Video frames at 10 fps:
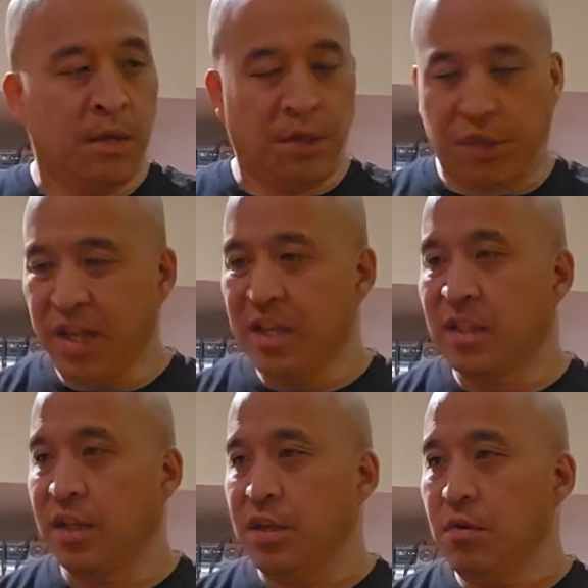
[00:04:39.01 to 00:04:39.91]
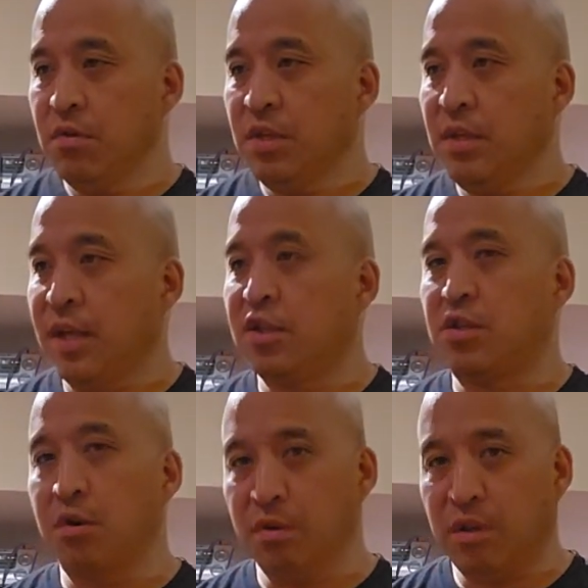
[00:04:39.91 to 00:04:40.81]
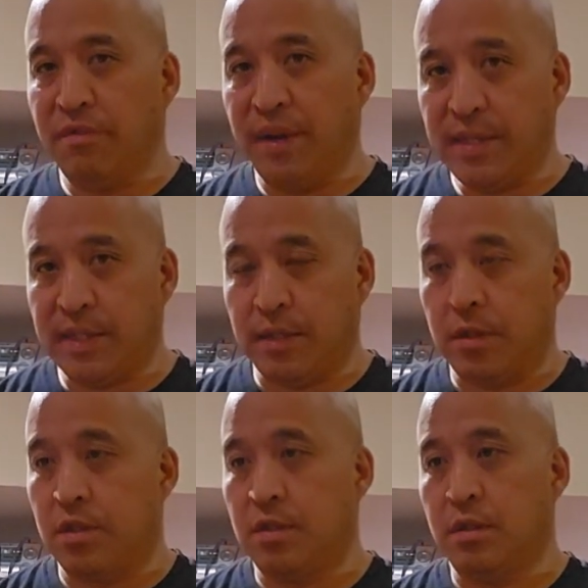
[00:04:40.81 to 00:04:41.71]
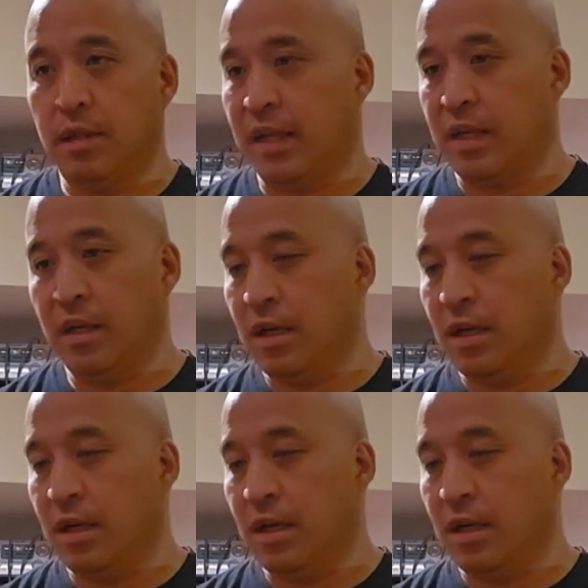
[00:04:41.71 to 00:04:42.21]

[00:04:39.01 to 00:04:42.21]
thing is that using external devices like